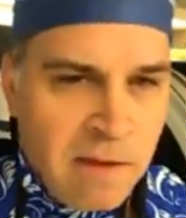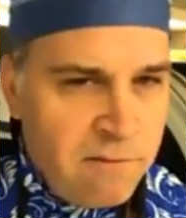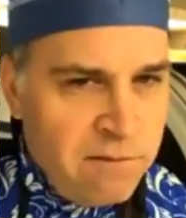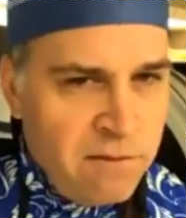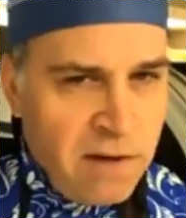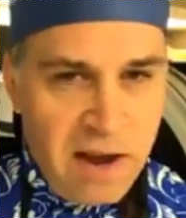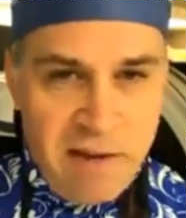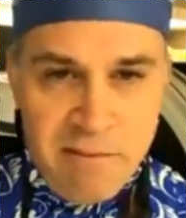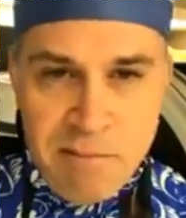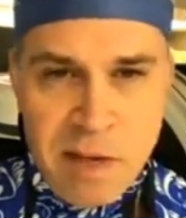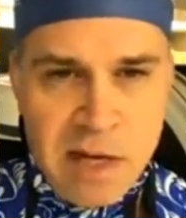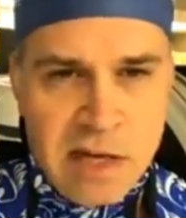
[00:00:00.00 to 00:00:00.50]

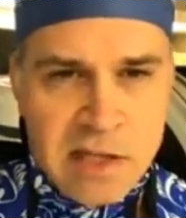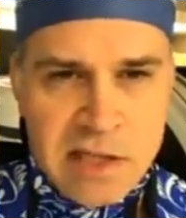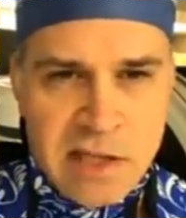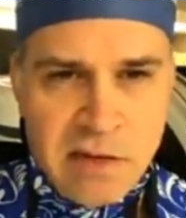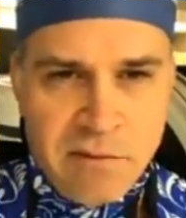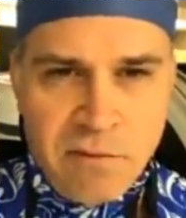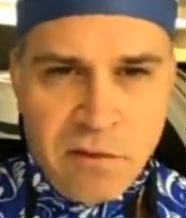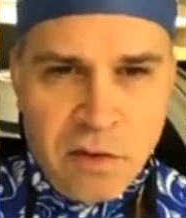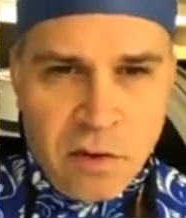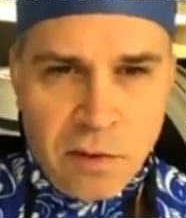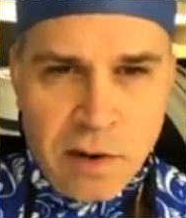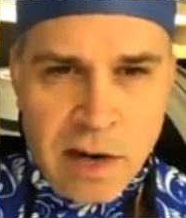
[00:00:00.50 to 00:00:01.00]
Five minutes
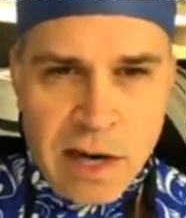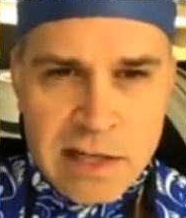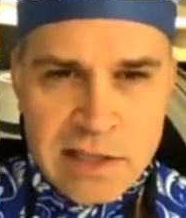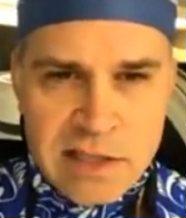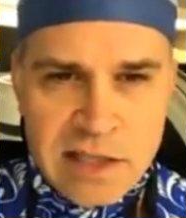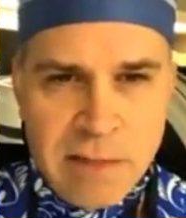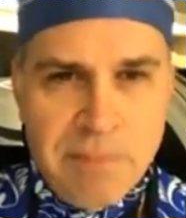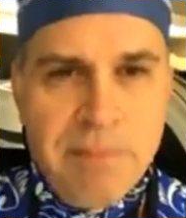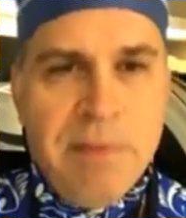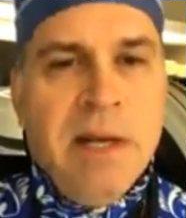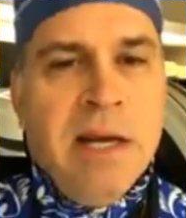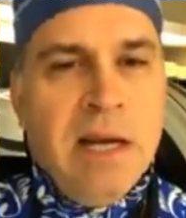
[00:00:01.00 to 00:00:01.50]
of
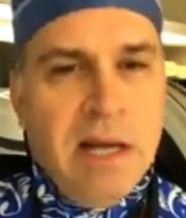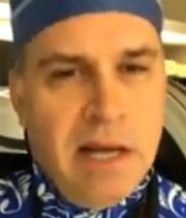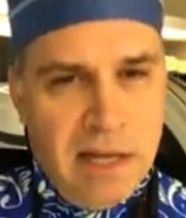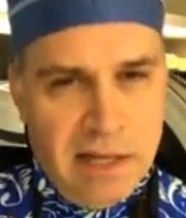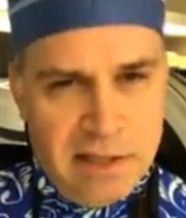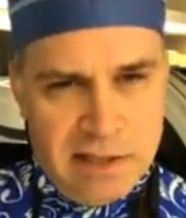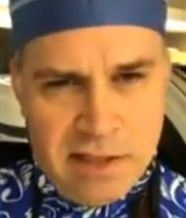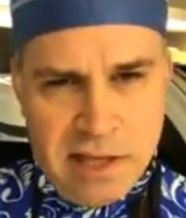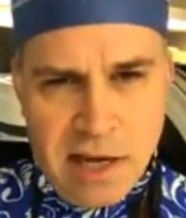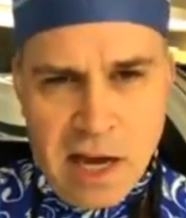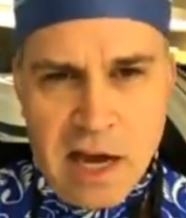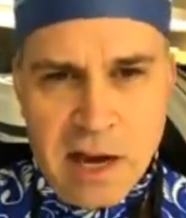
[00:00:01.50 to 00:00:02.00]
fluoroscopy
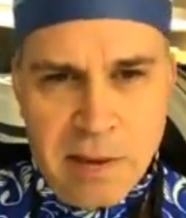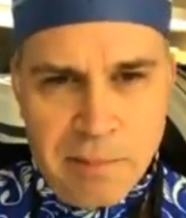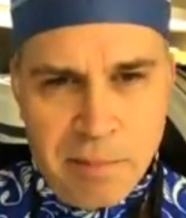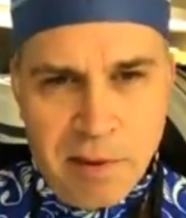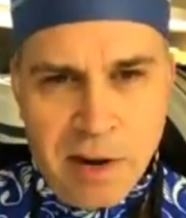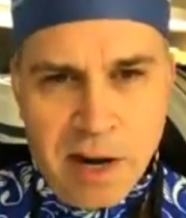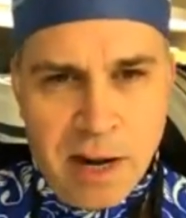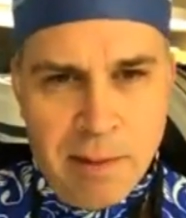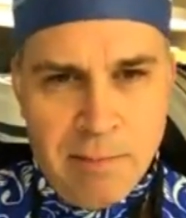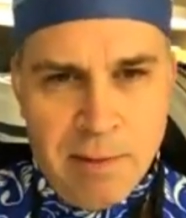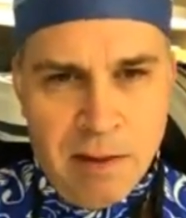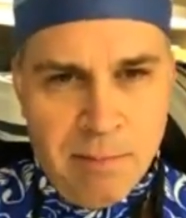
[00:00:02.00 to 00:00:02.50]
is not a
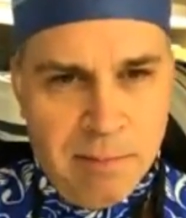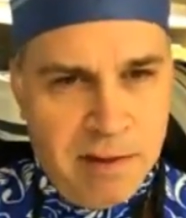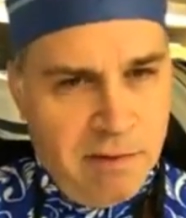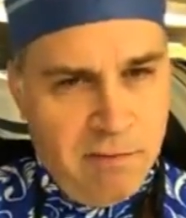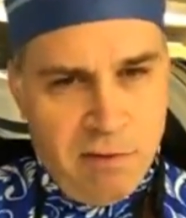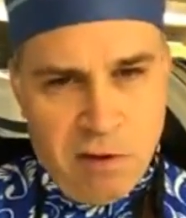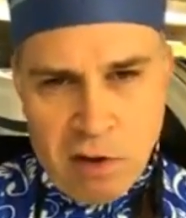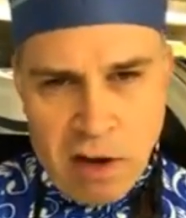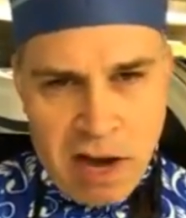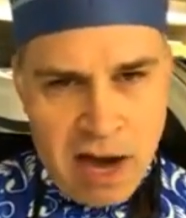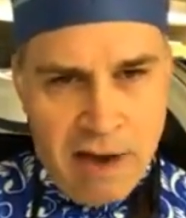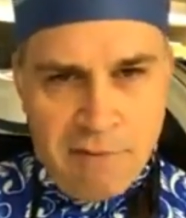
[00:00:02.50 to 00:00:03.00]
problem. If
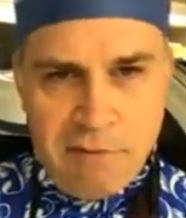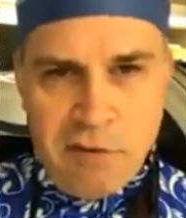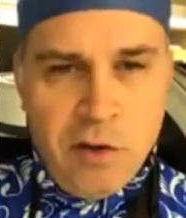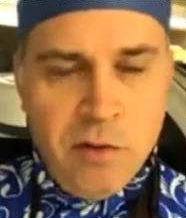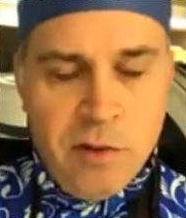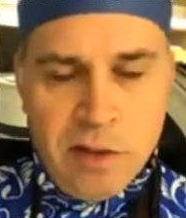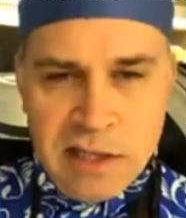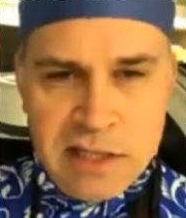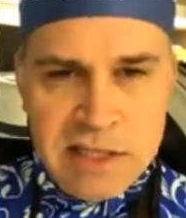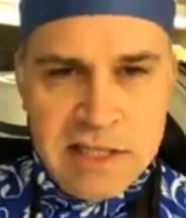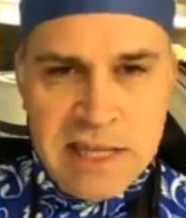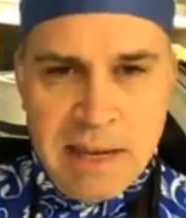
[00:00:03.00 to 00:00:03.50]
you have to
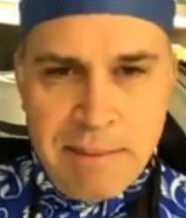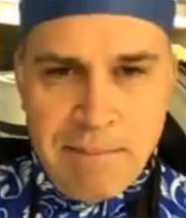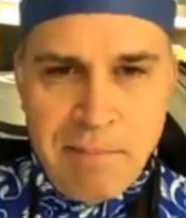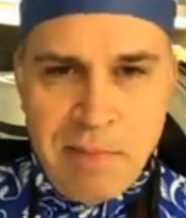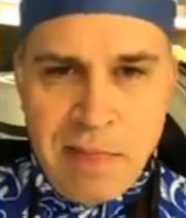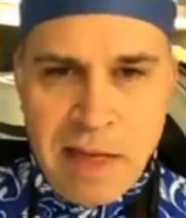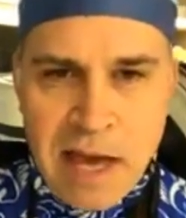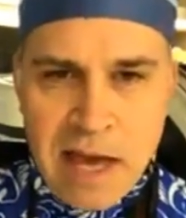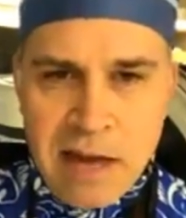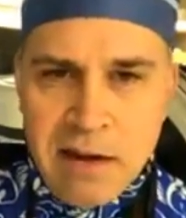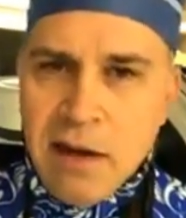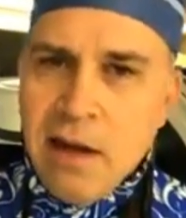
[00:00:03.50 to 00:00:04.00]
accept
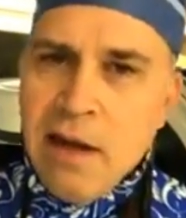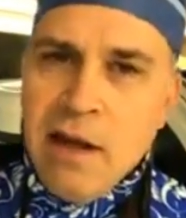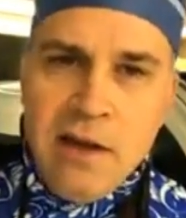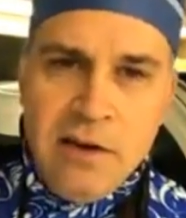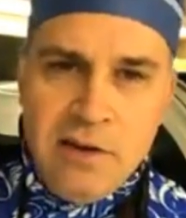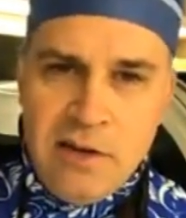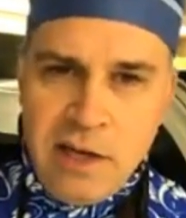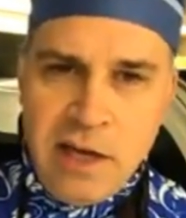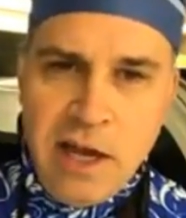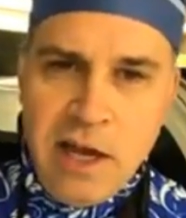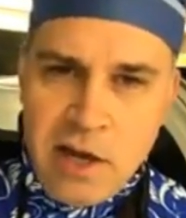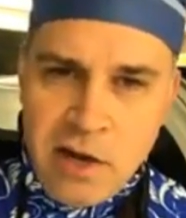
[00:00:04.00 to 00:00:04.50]
that
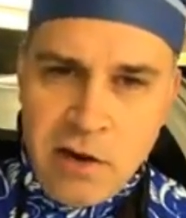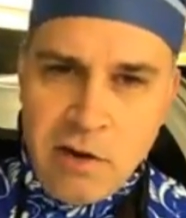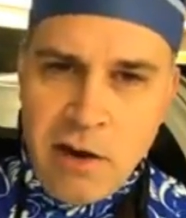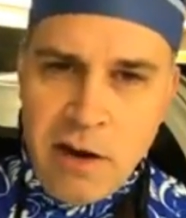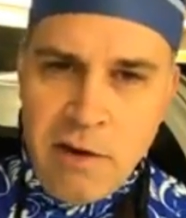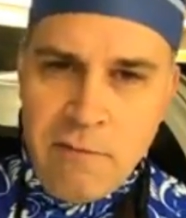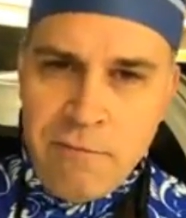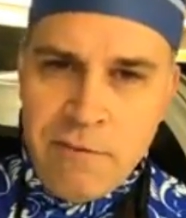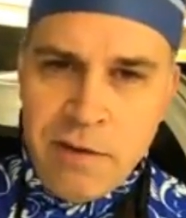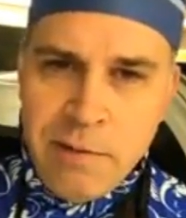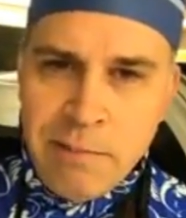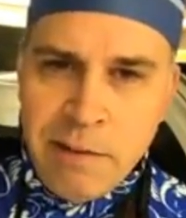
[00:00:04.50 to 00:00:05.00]
to get your
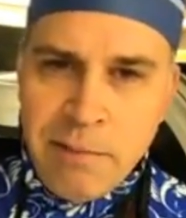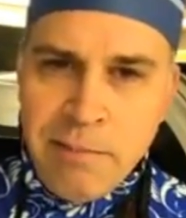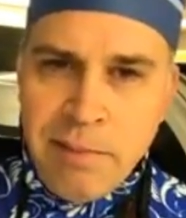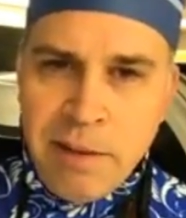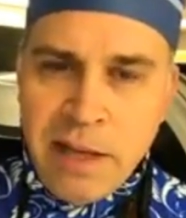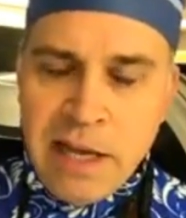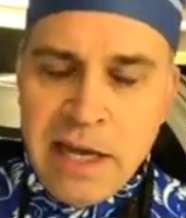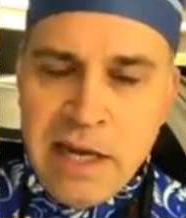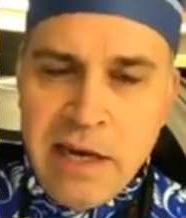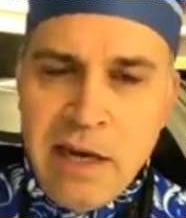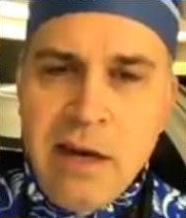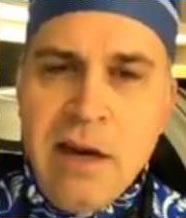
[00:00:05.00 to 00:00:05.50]
AFib
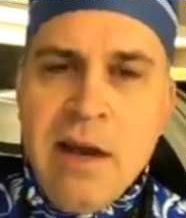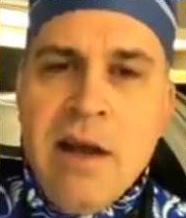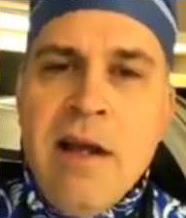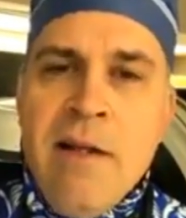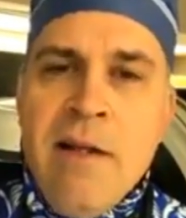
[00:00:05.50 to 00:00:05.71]
ablated,